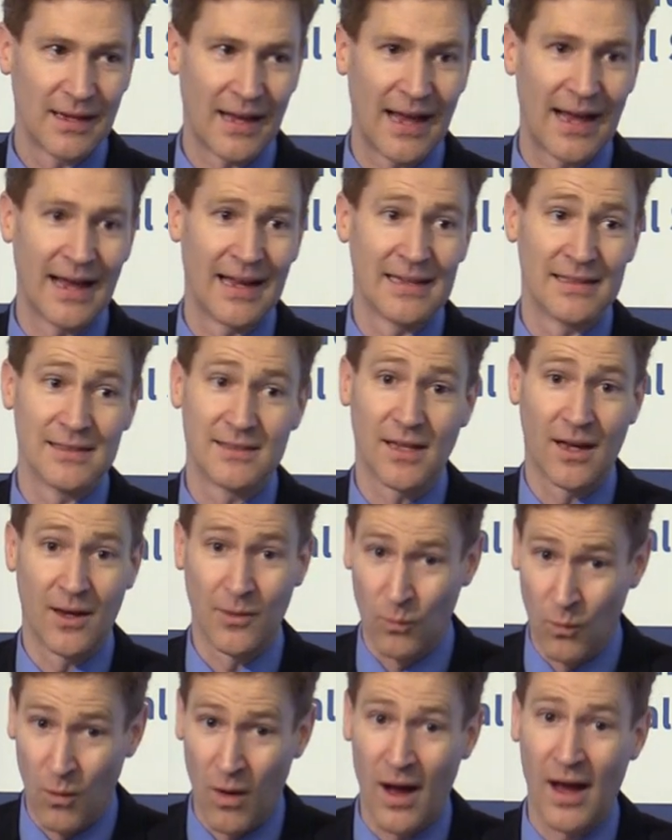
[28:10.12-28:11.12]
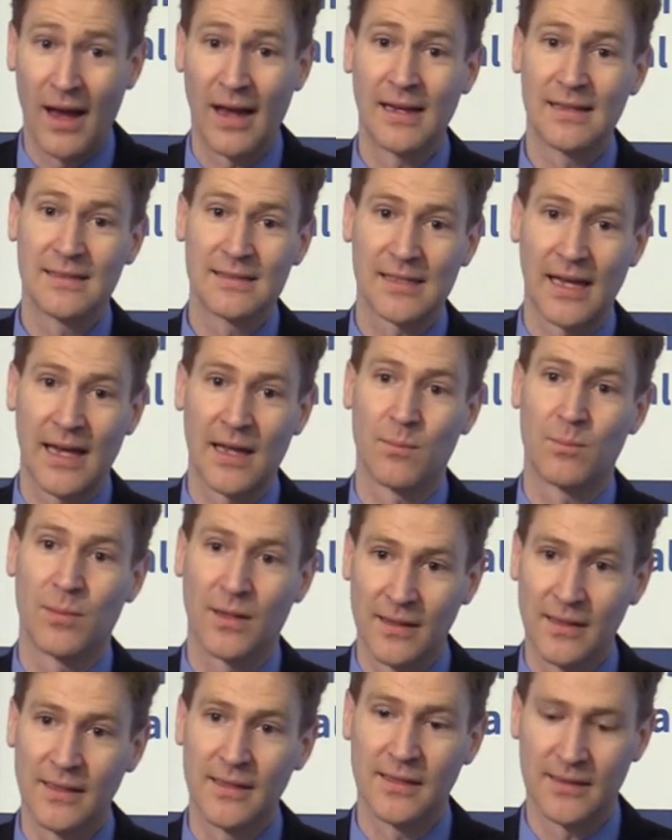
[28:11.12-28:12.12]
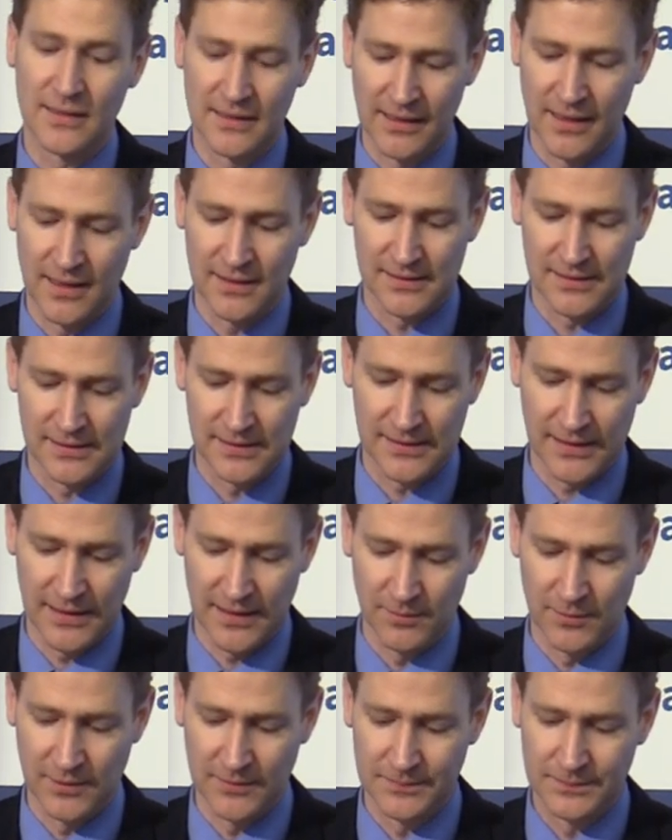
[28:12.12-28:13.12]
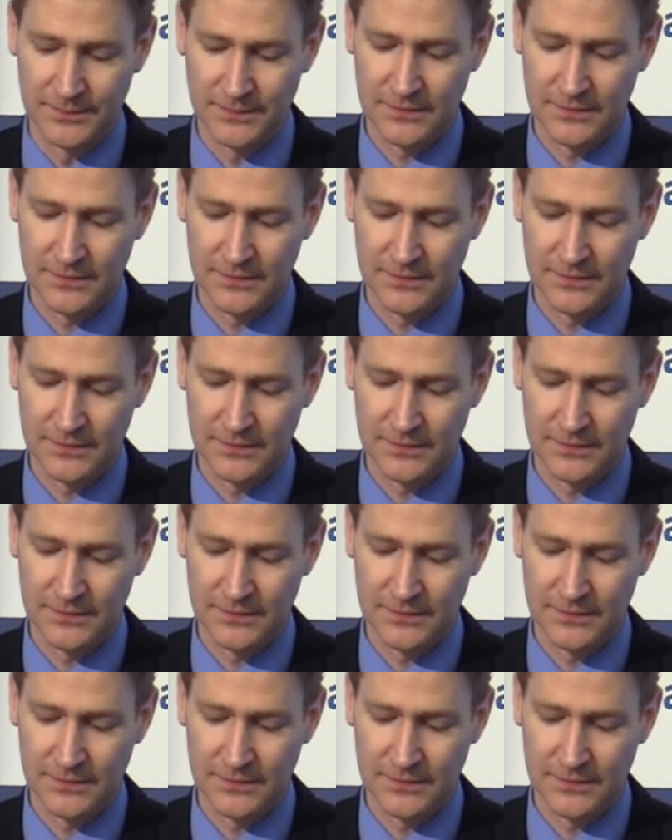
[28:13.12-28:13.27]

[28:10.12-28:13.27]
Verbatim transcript: as unwise and politically unsustainable.